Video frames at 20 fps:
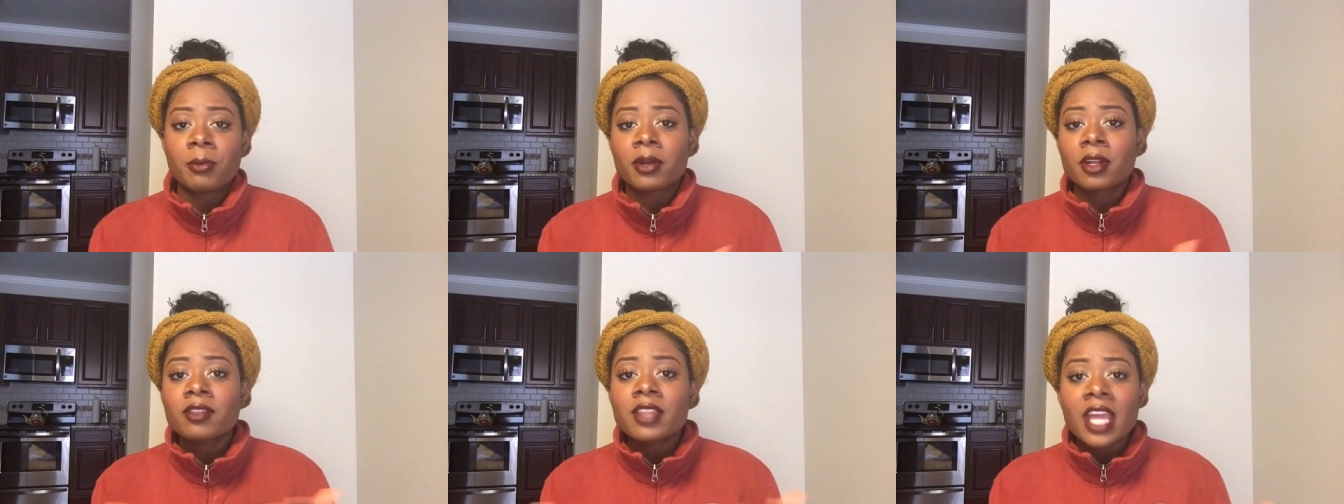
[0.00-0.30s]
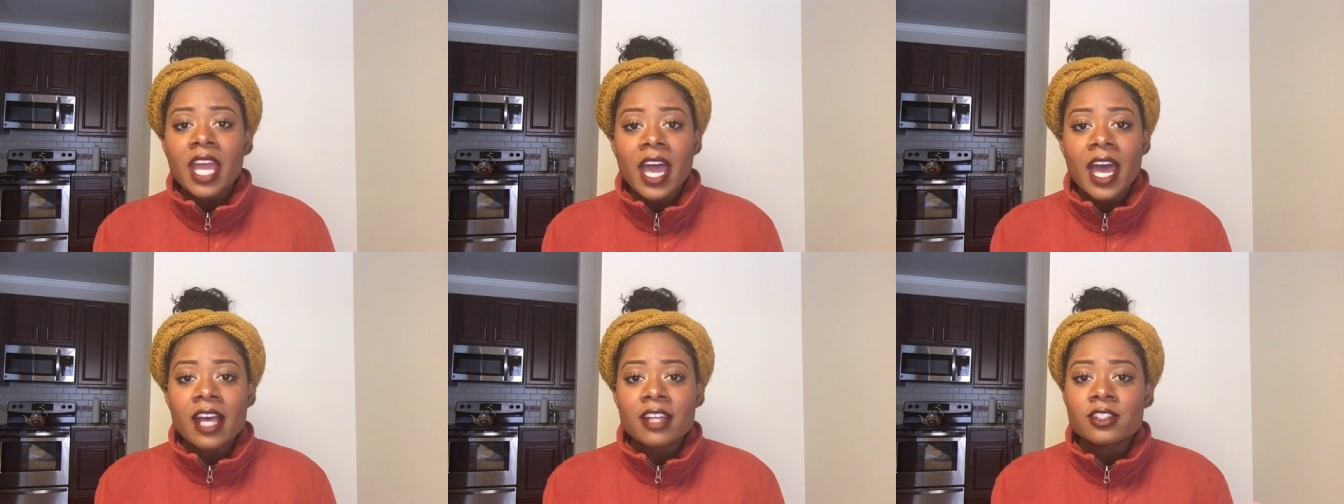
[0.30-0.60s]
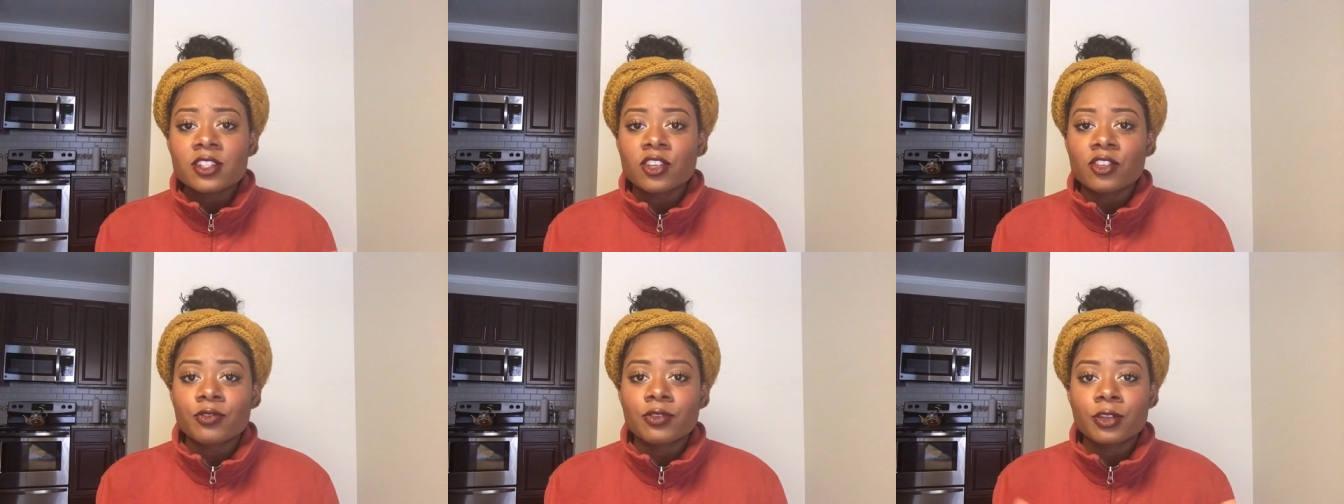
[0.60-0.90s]
But if they
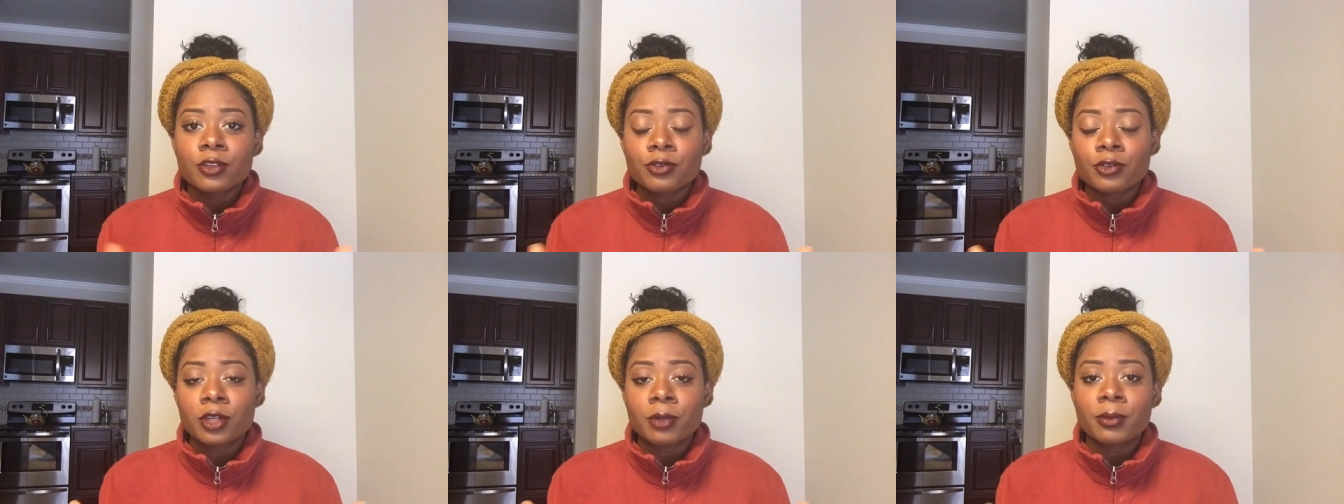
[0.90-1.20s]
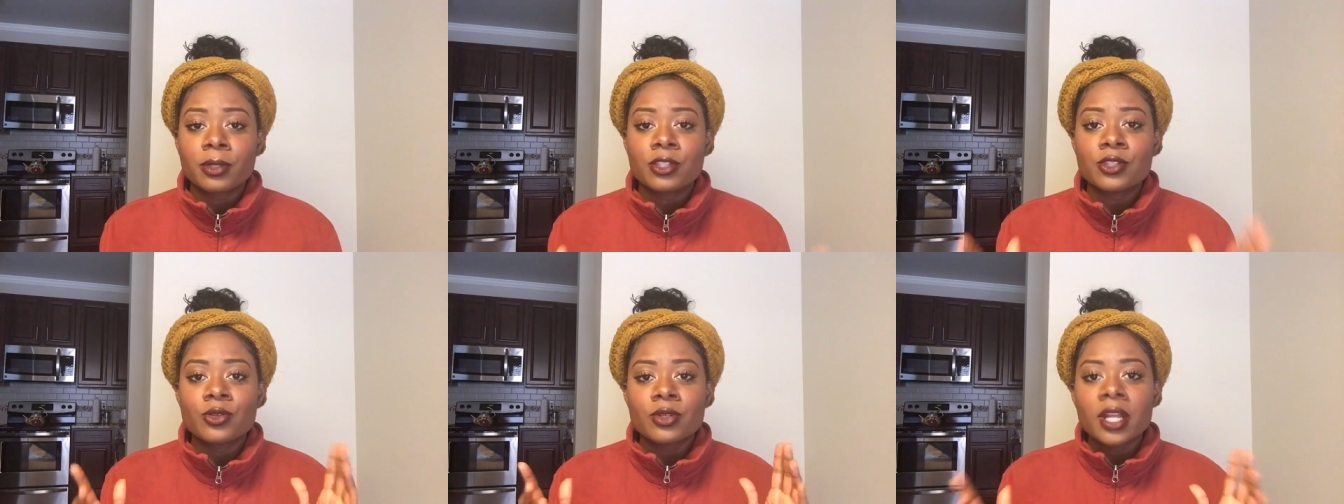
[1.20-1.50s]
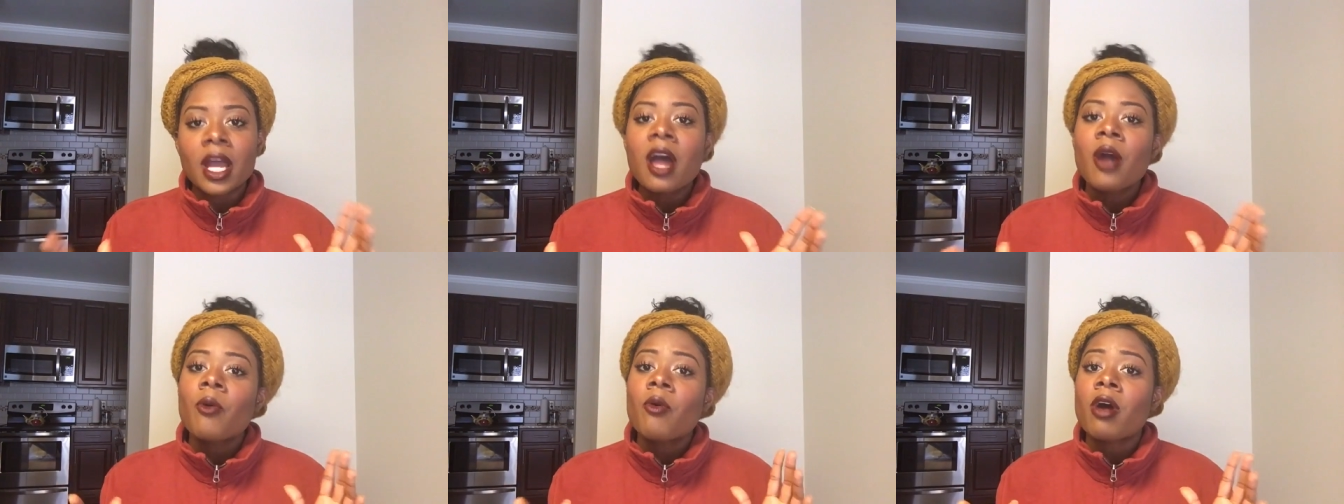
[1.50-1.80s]
ask you, feel free, but do
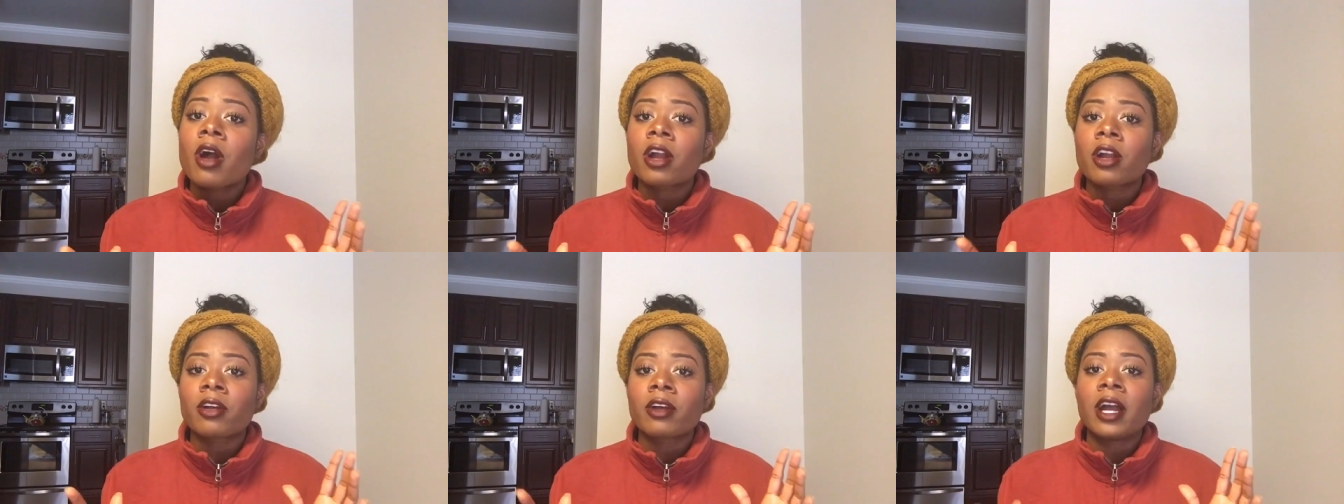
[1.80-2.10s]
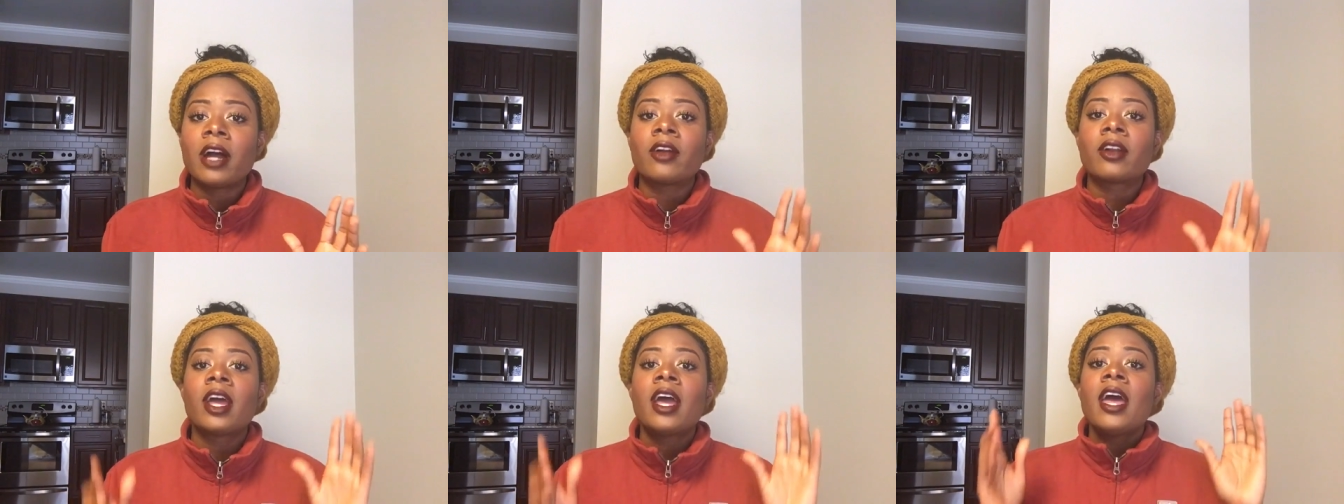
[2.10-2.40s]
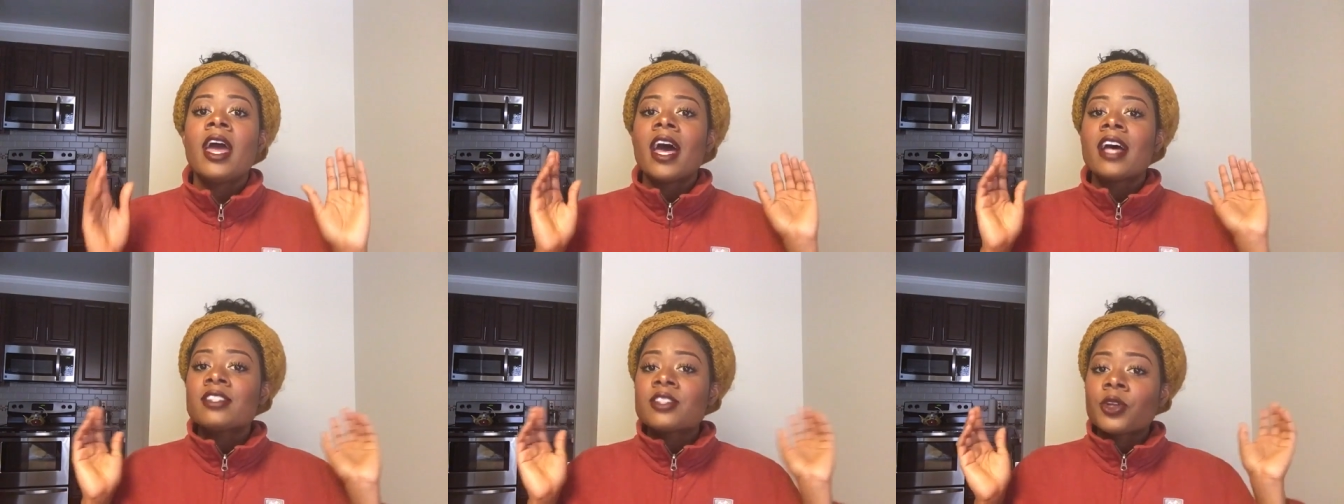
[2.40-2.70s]
not walk around
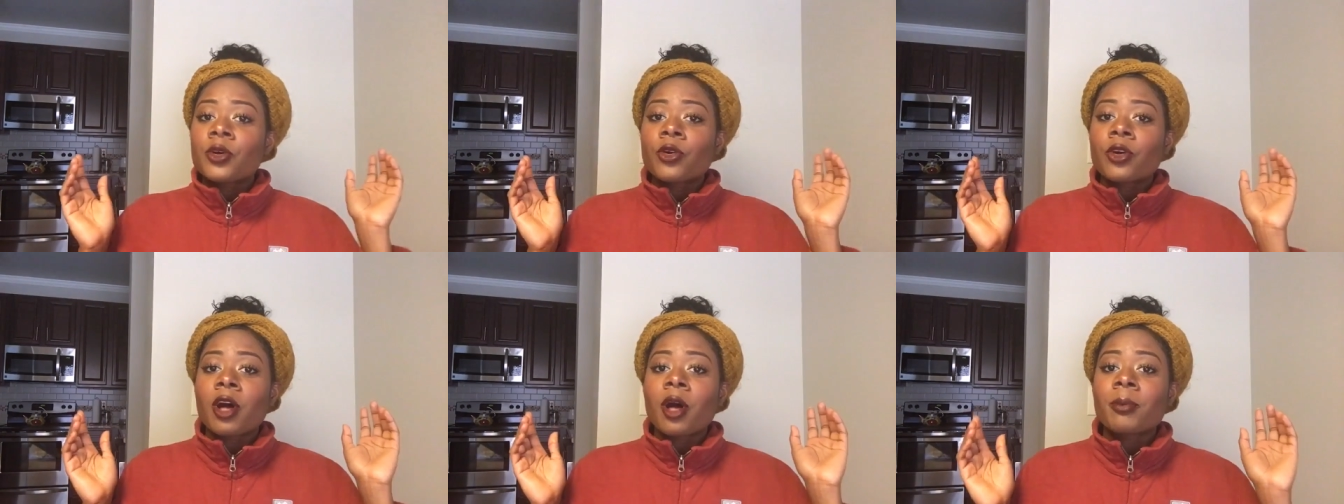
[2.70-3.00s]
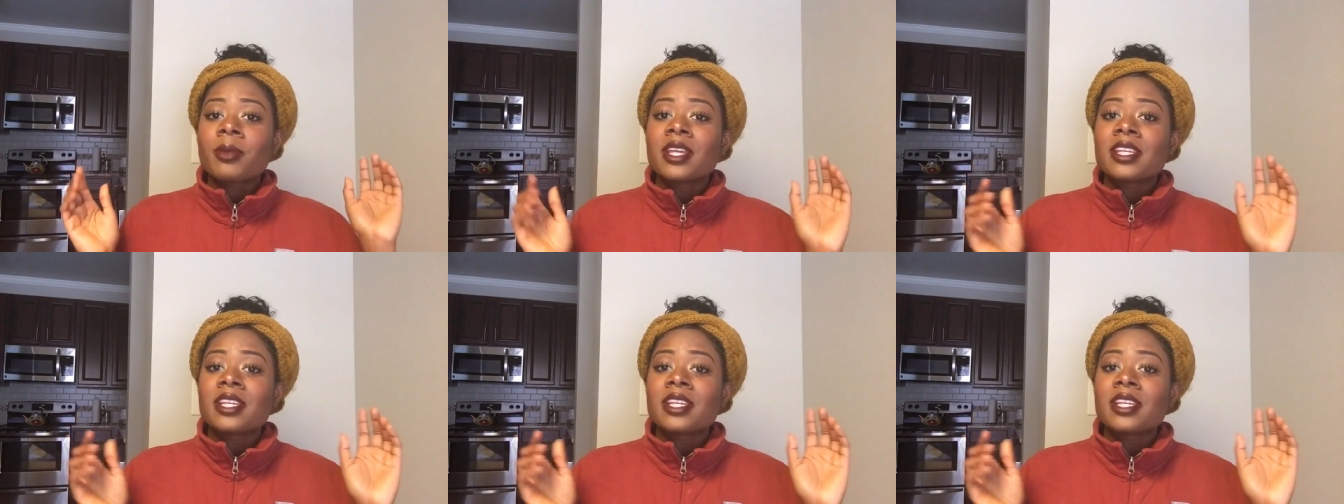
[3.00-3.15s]
as a know-it-all,